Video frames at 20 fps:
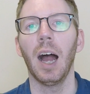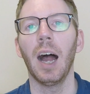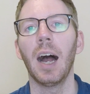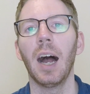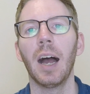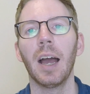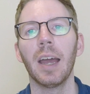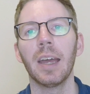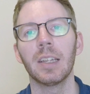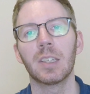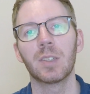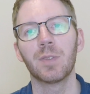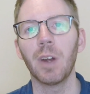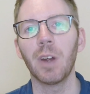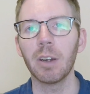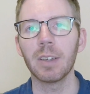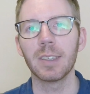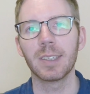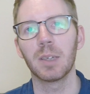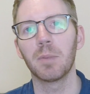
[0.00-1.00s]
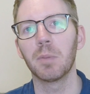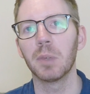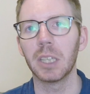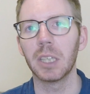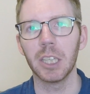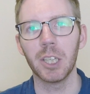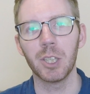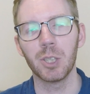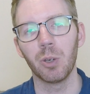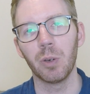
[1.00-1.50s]
It's very similar
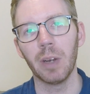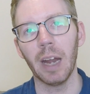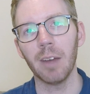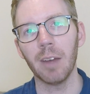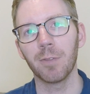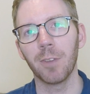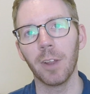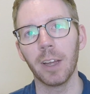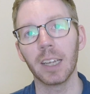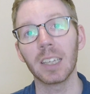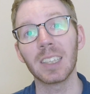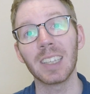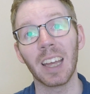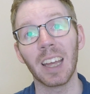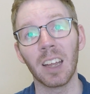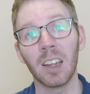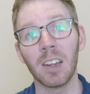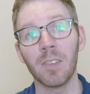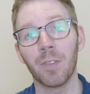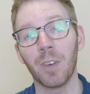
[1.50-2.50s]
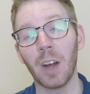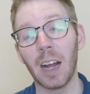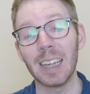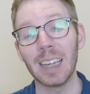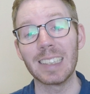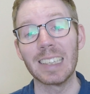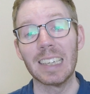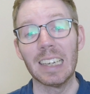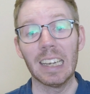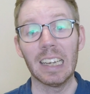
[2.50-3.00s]
to Netflix. In
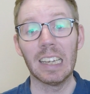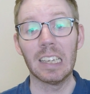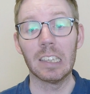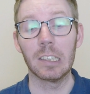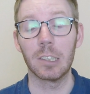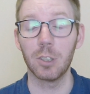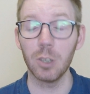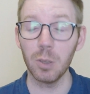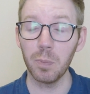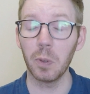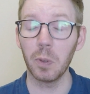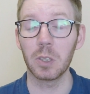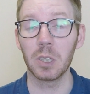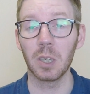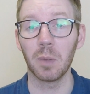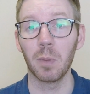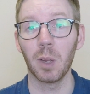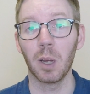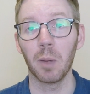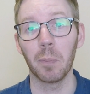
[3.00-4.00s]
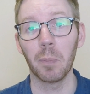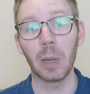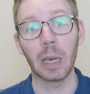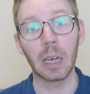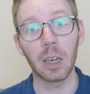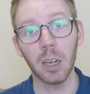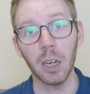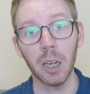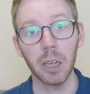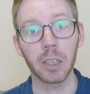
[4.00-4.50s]
fact, it's super similar
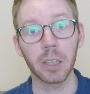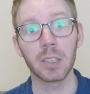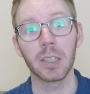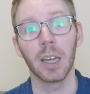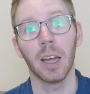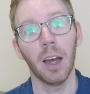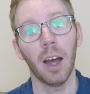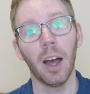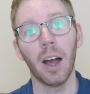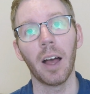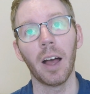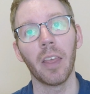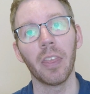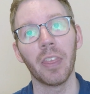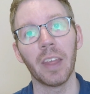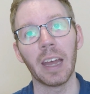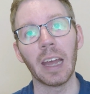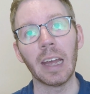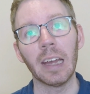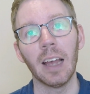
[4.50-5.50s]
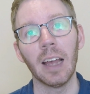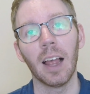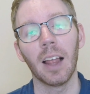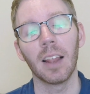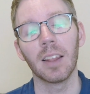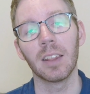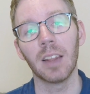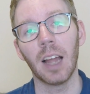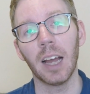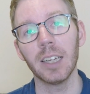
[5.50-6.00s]
because they
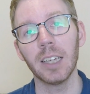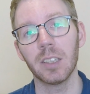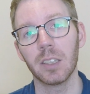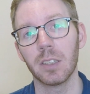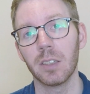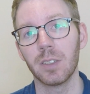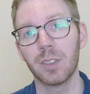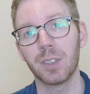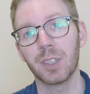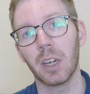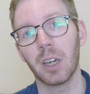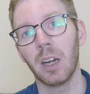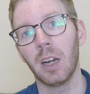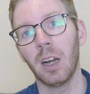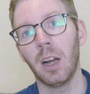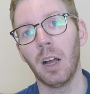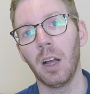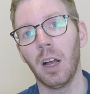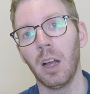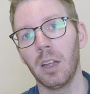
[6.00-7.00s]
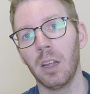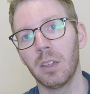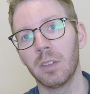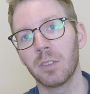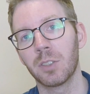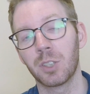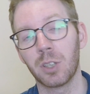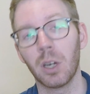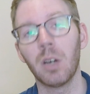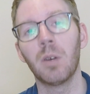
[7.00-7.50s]
license some